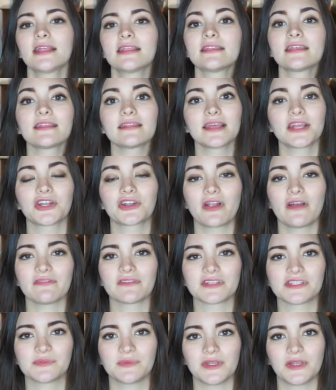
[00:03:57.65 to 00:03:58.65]
Then later on
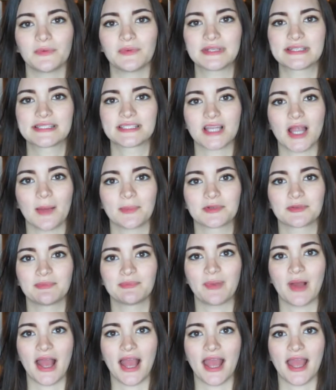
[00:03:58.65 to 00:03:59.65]
this week, we stopped
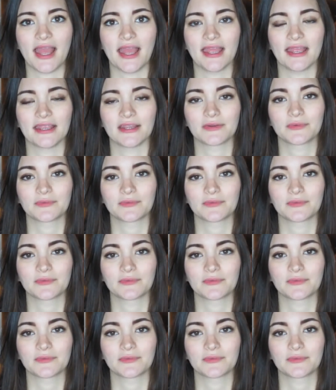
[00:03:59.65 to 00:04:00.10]
by